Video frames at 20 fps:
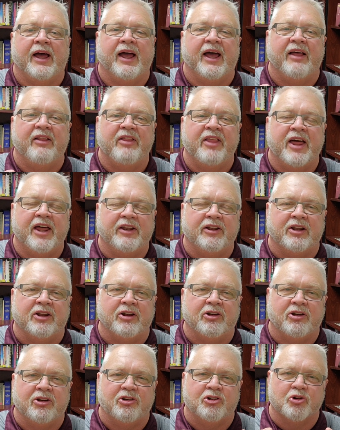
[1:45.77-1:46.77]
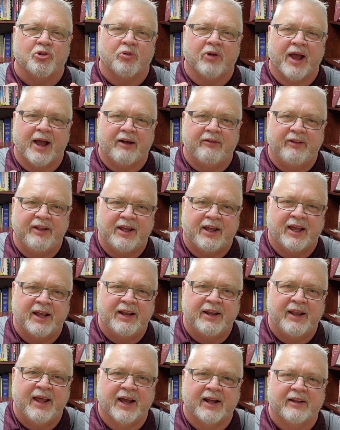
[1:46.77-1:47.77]
and then directly
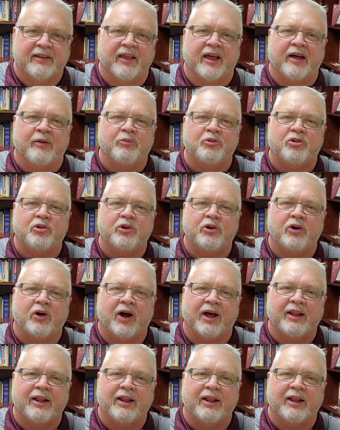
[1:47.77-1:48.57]
connect them to